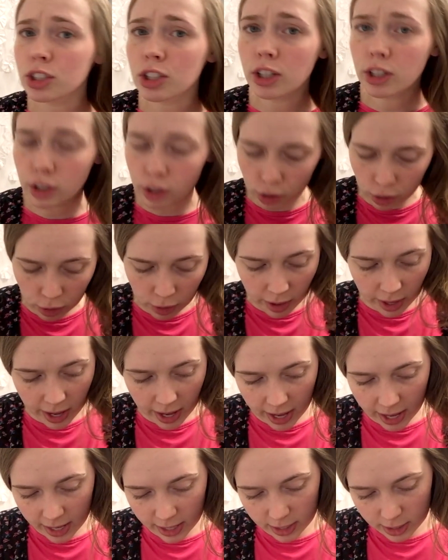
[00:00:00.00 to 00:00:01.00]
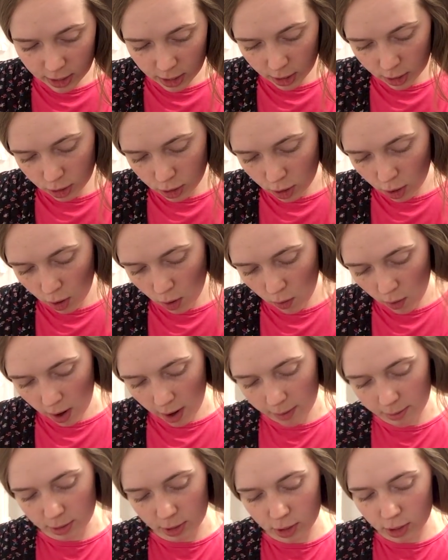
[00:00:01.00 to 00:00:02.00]
going to curl the ends, so
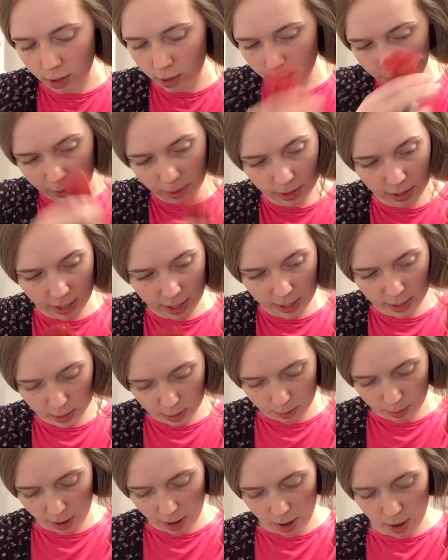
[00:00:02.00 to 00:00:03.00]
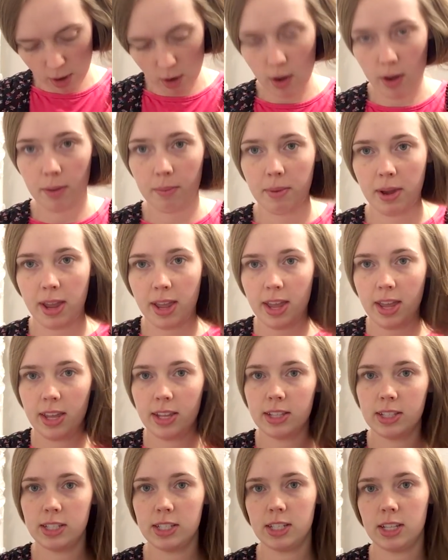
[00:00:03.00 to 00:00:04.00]
I'm just going to put the heat spray on my
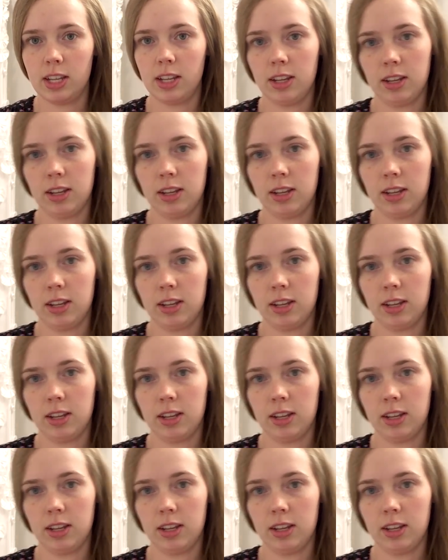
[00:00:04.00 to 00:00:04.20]
ends.